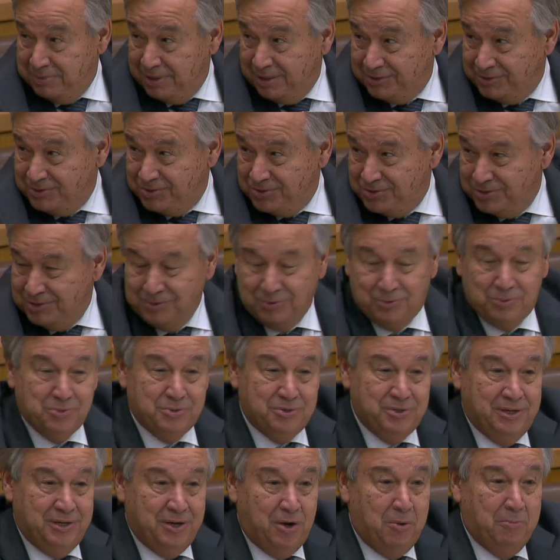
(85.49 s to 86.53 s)
much and to
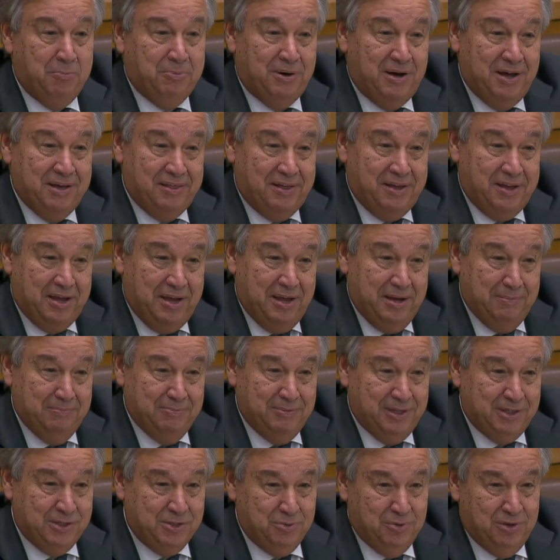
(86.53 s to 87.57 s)
say how proud I am
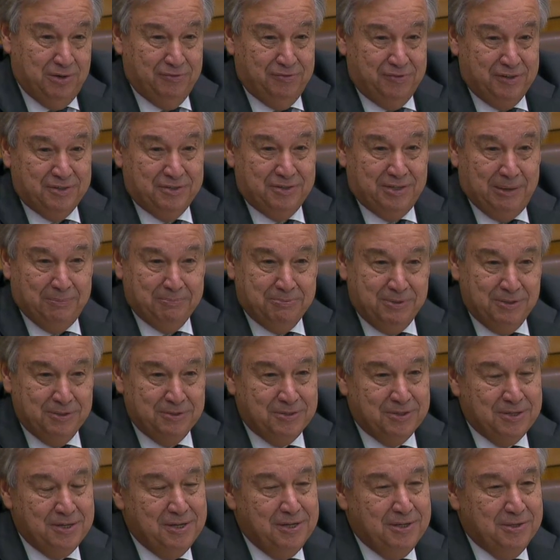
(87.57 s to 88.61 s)
that you have
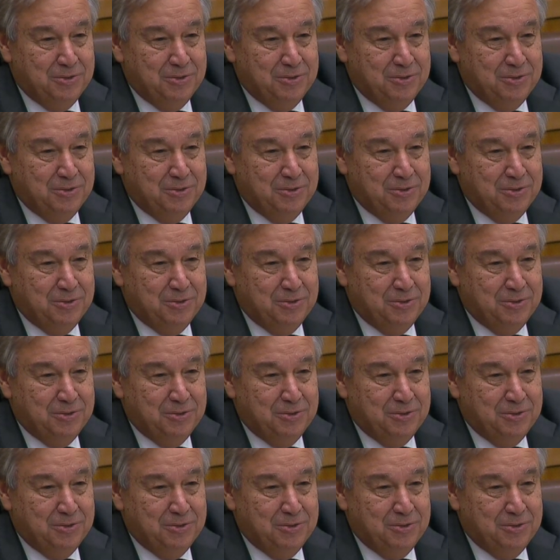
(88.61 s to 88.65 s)
accepted